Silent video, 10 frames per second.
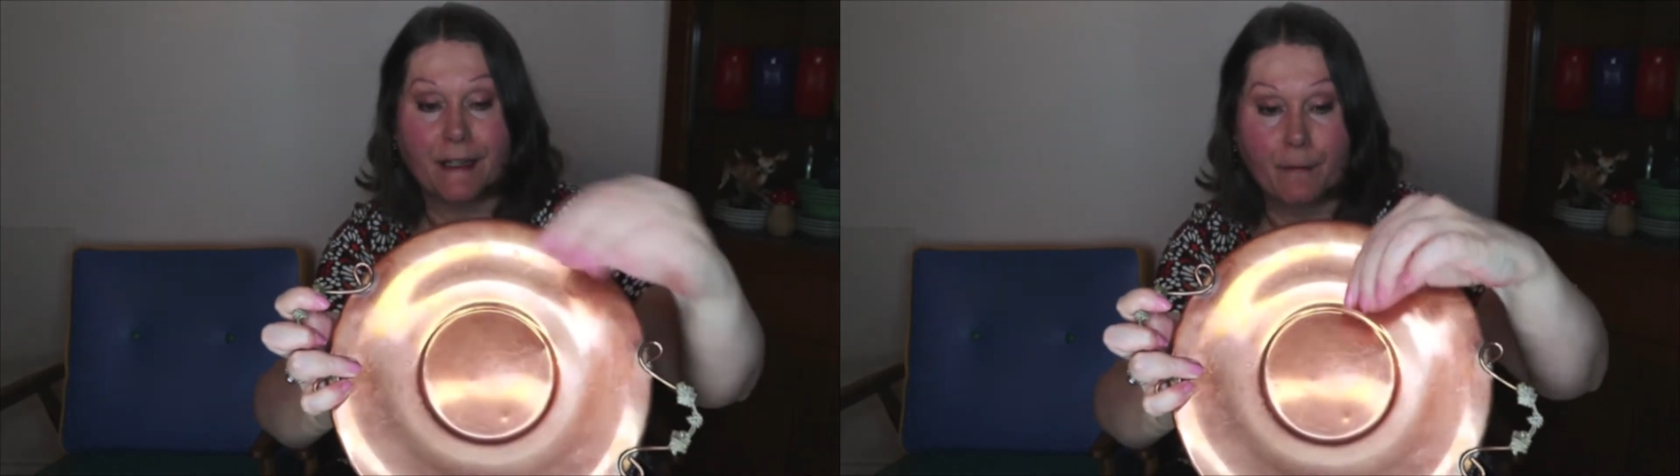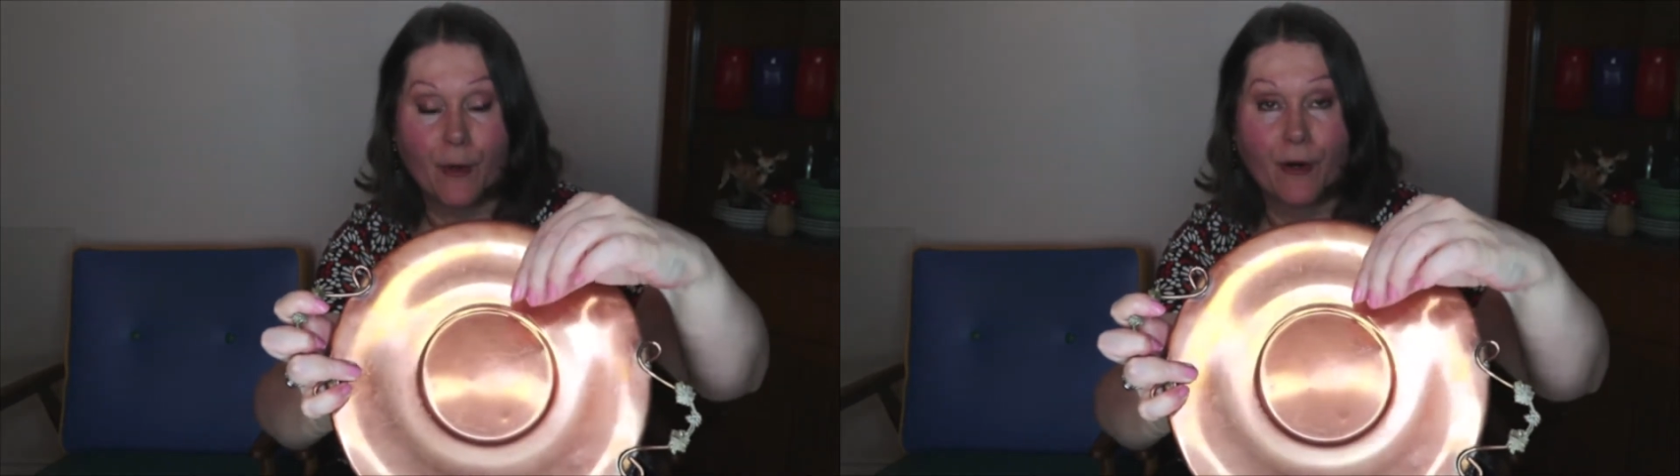
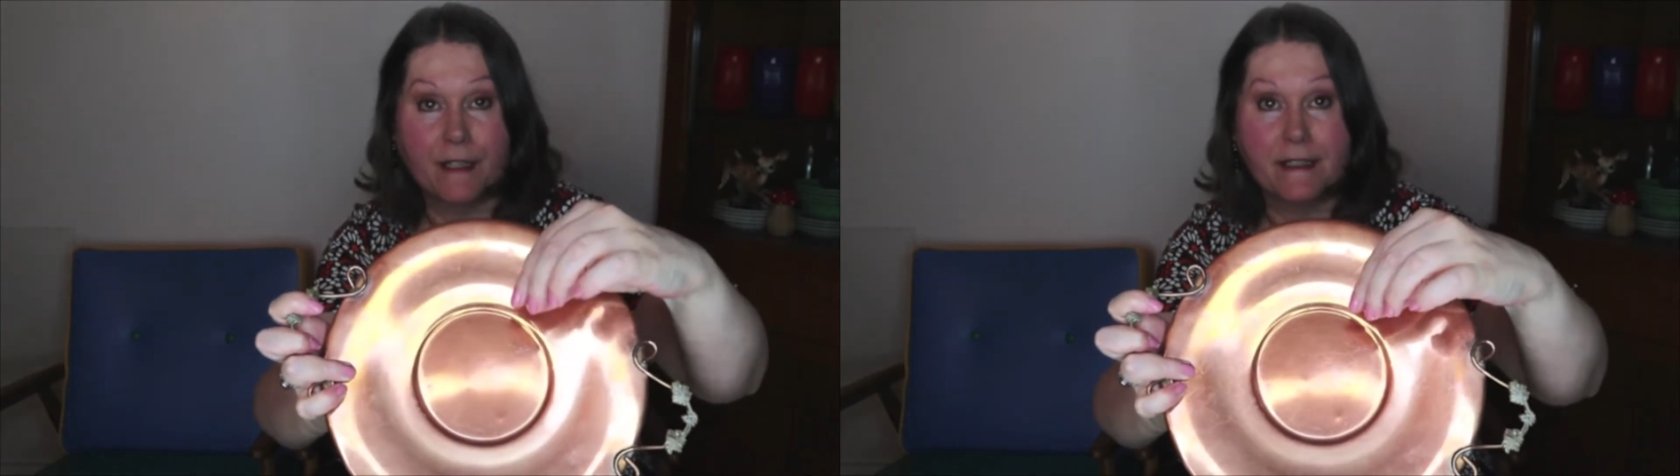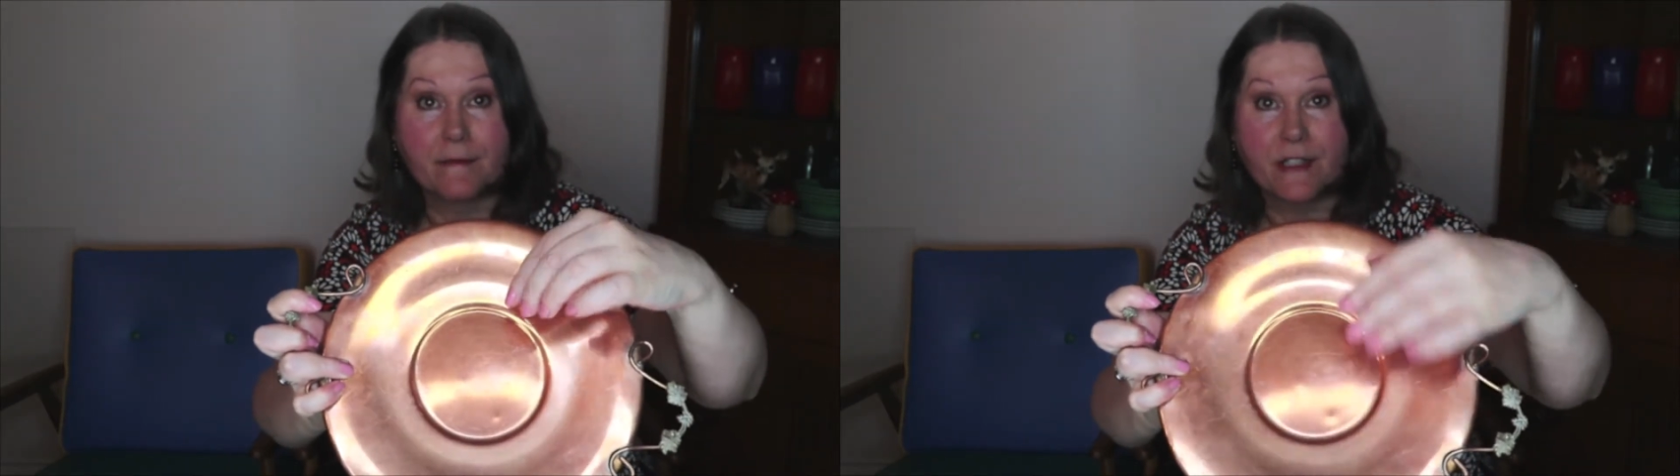then
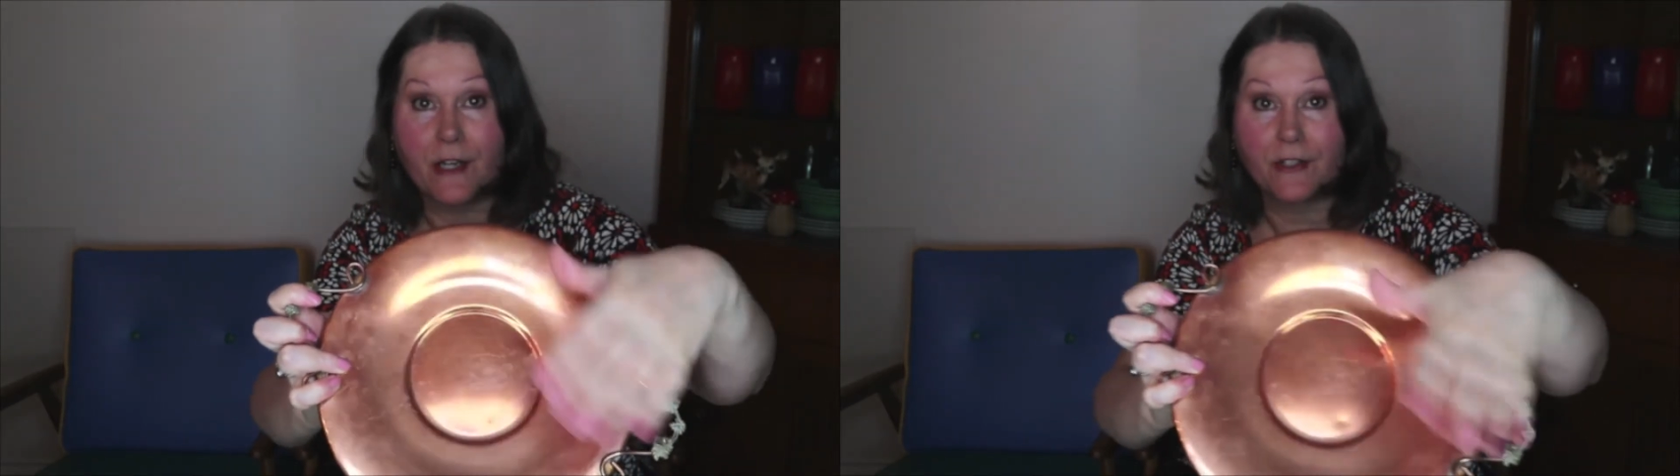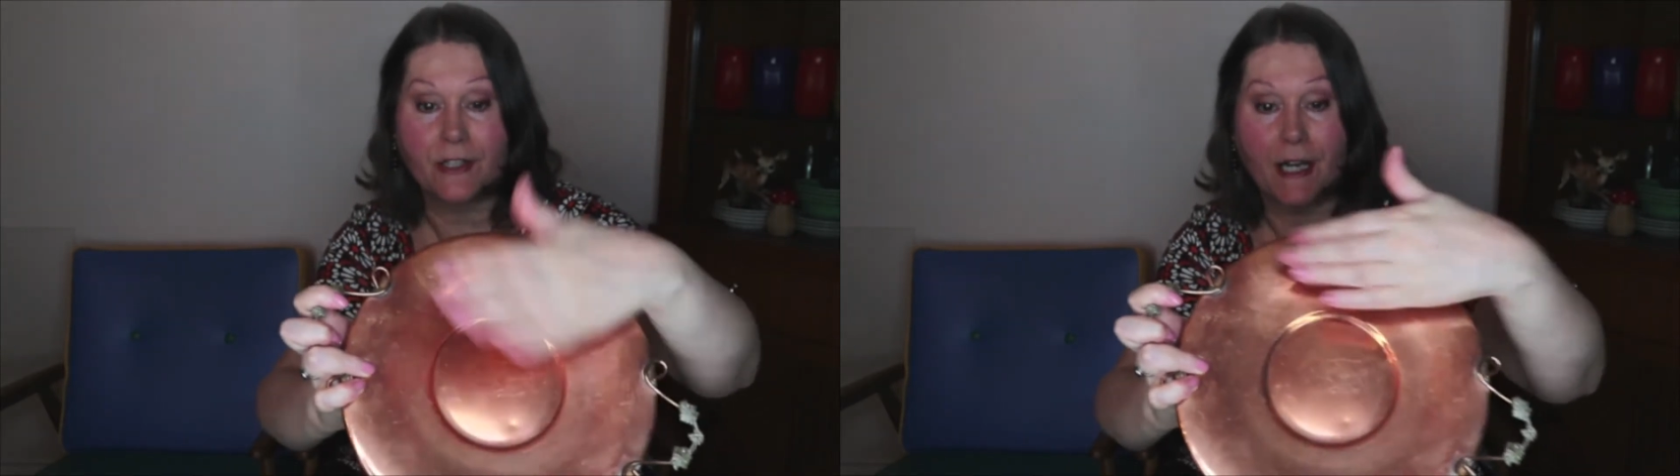poured some
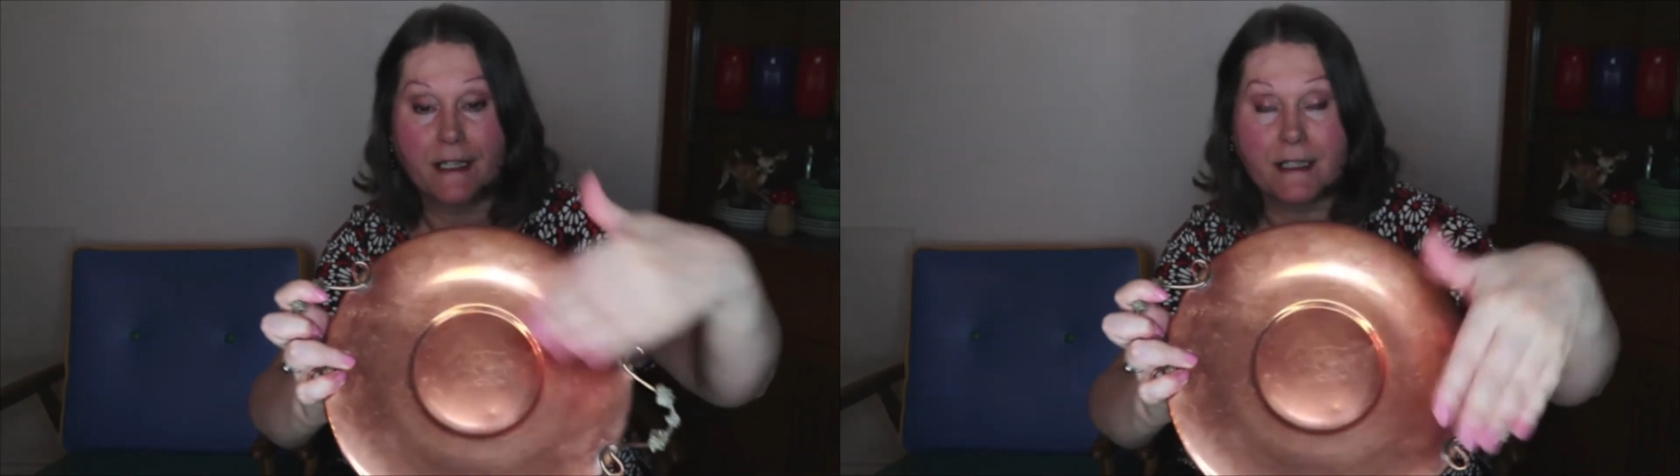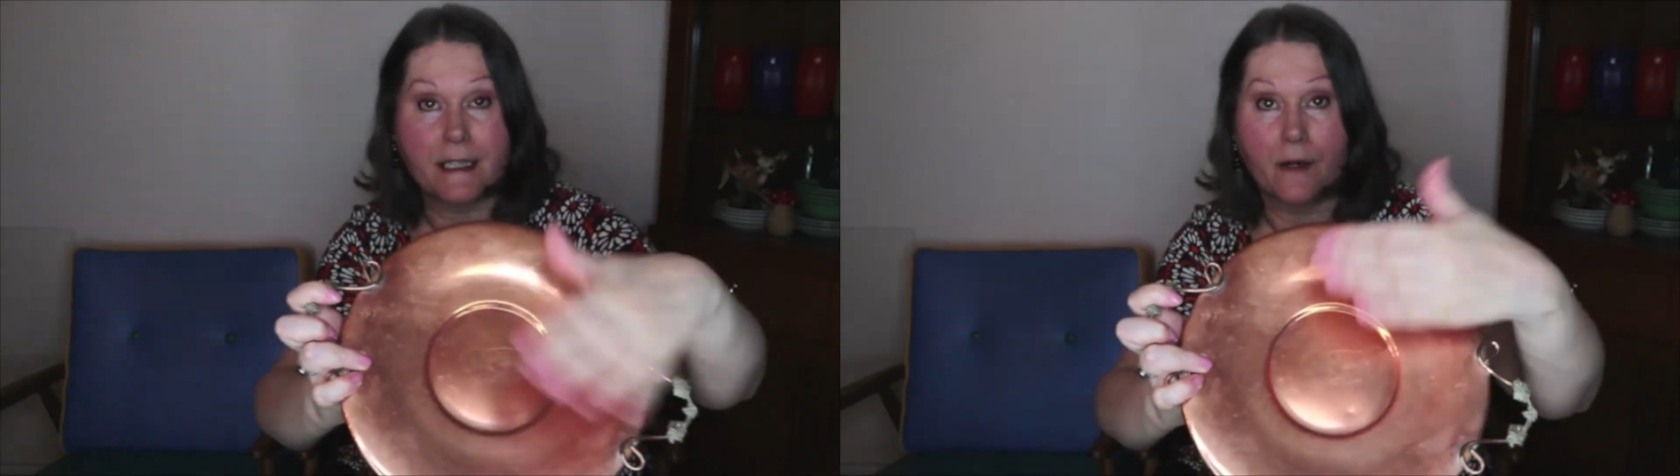salt on
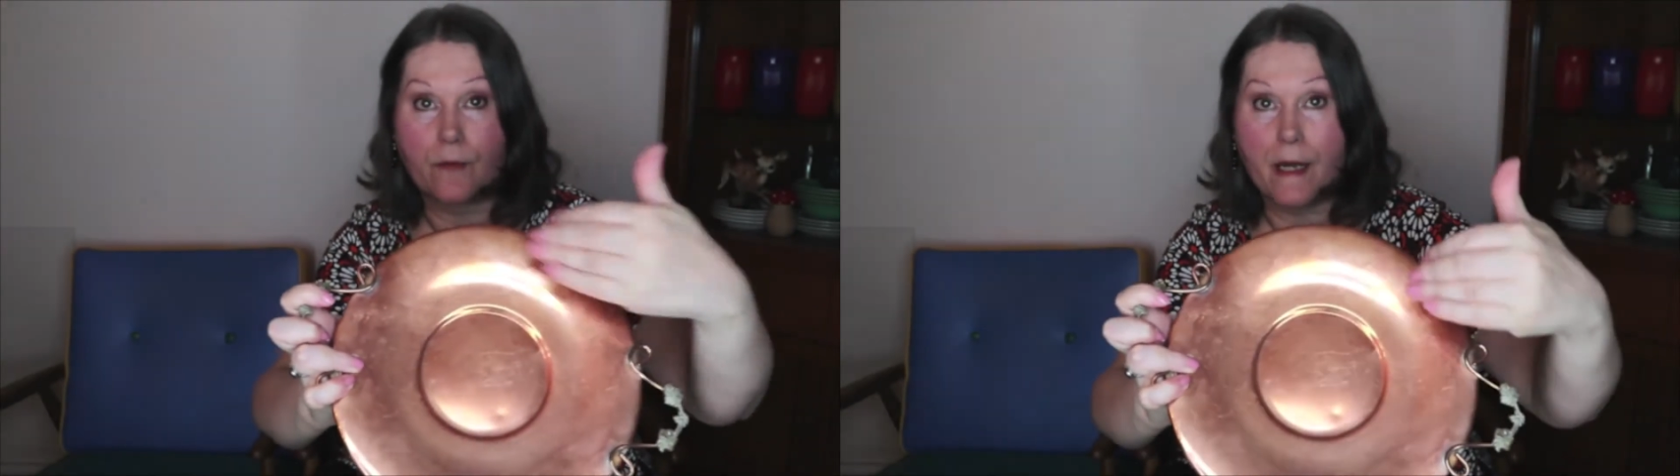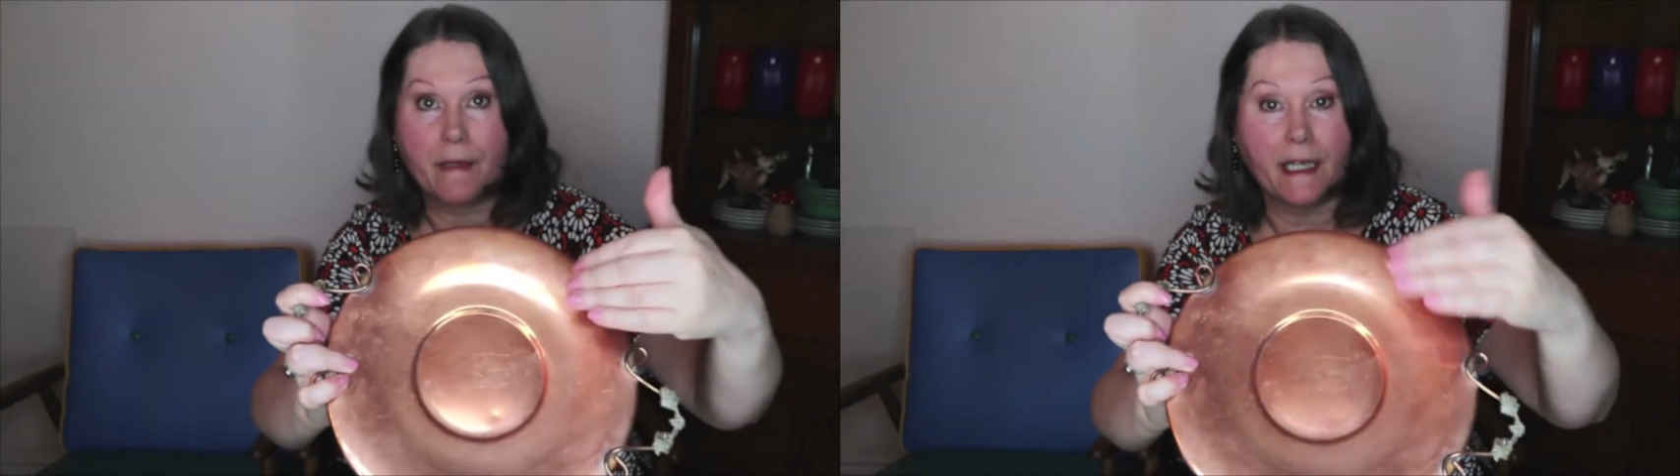and started
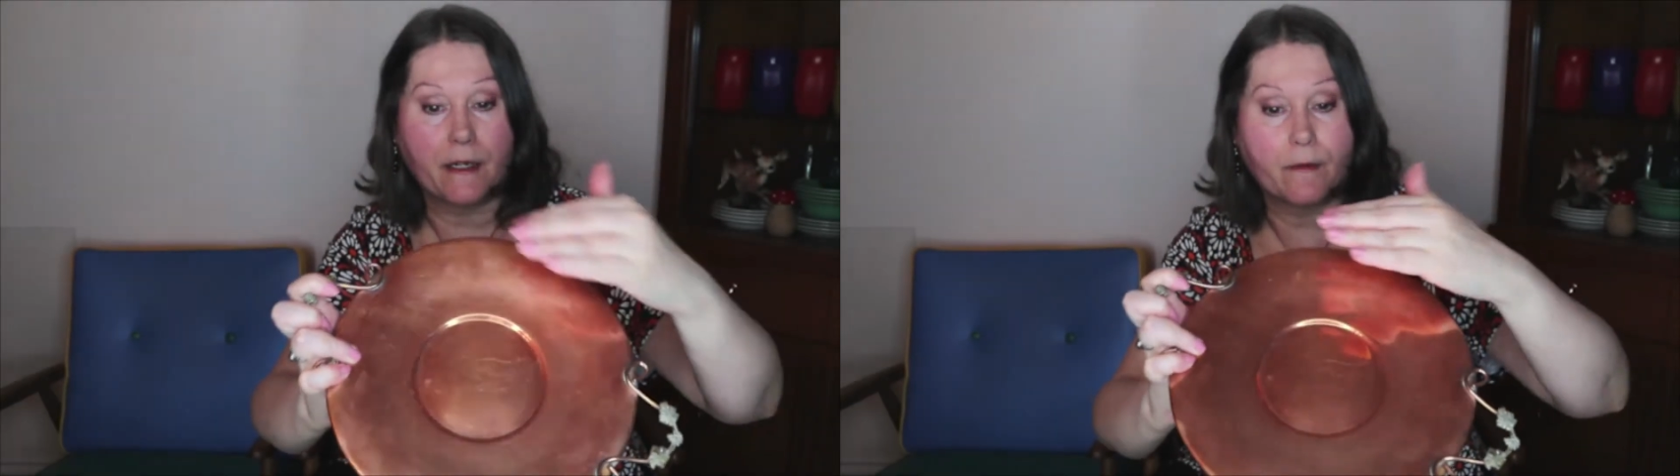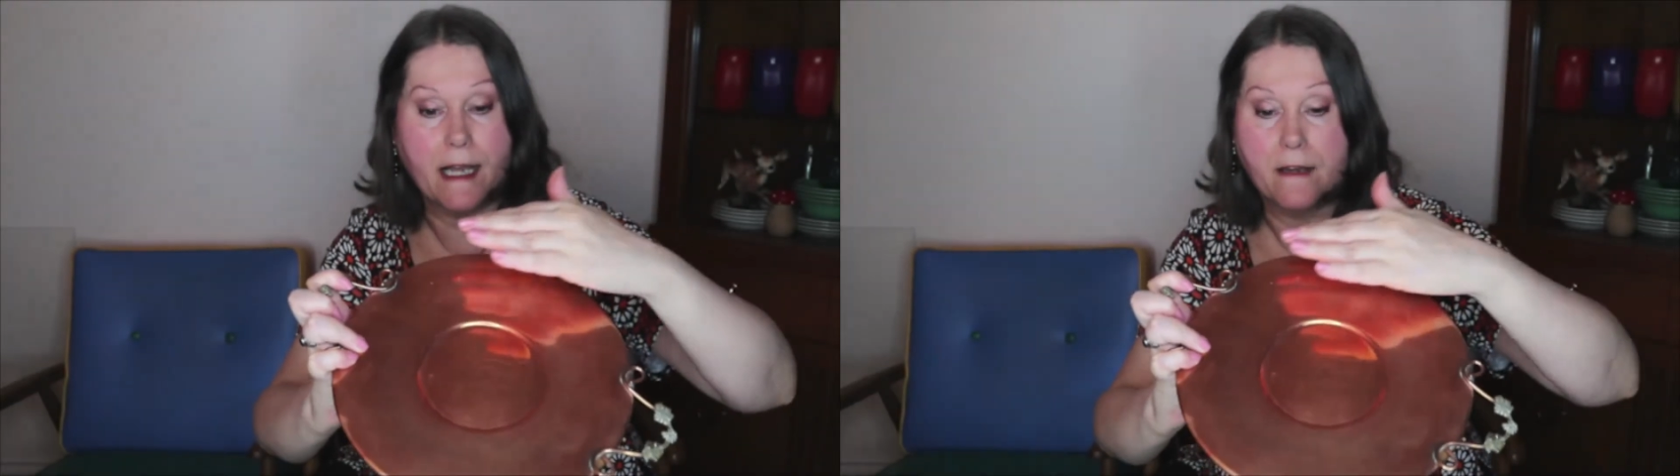rubbing it
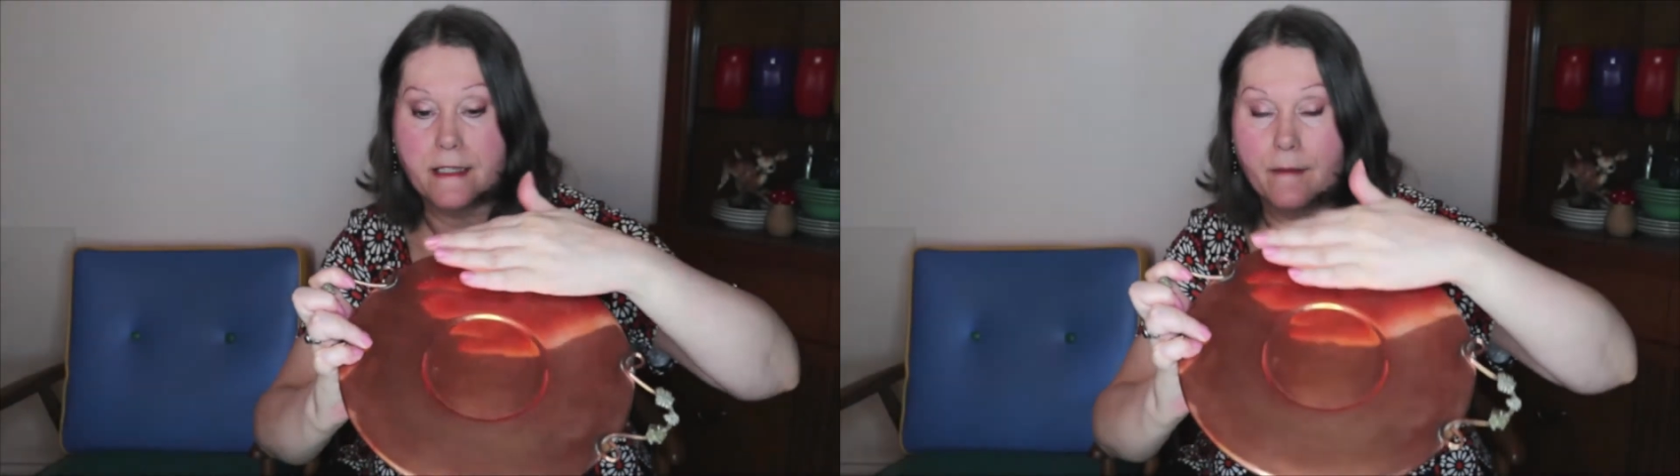around,